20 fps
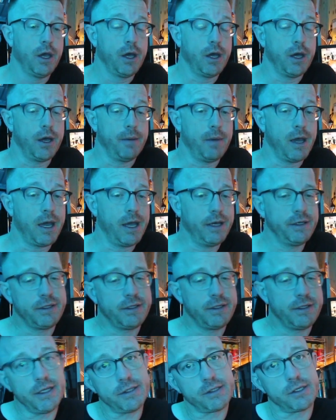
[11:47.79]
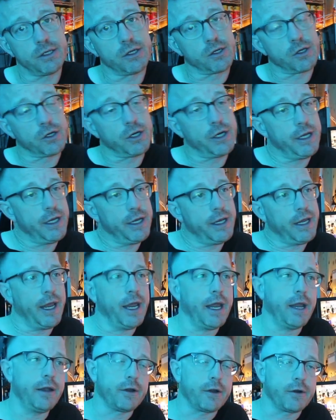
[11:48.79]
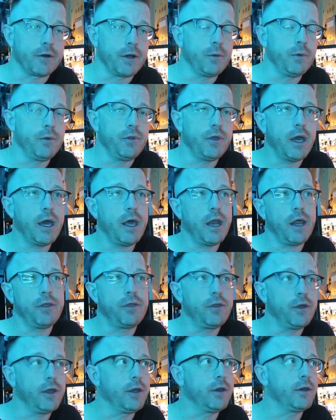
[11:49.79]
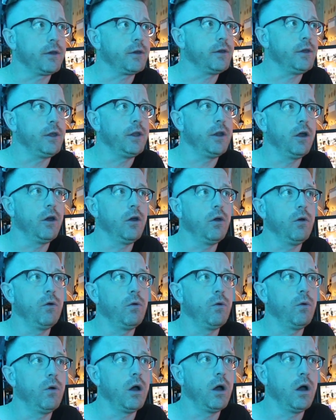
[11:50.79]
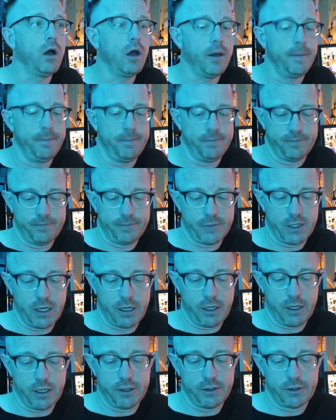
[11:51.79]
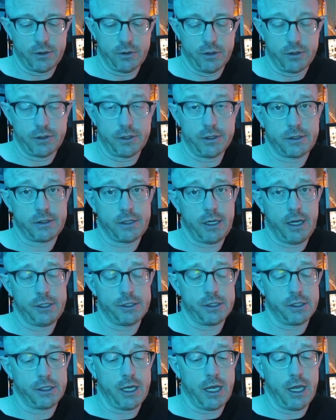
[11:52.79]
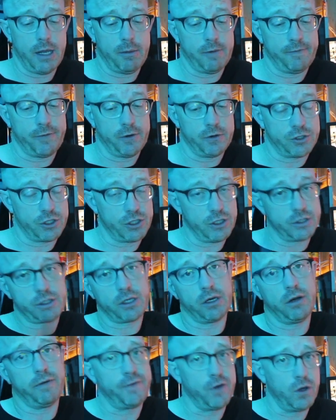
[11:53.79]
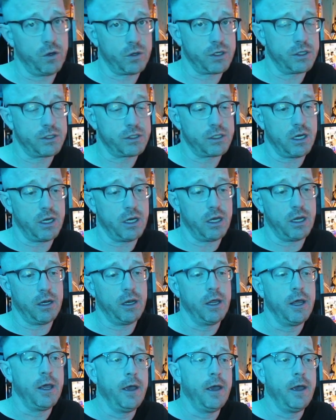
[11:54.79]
I disagree and agree with that. I think, you know, getting into it at this stage of the game, if you're just going to focus on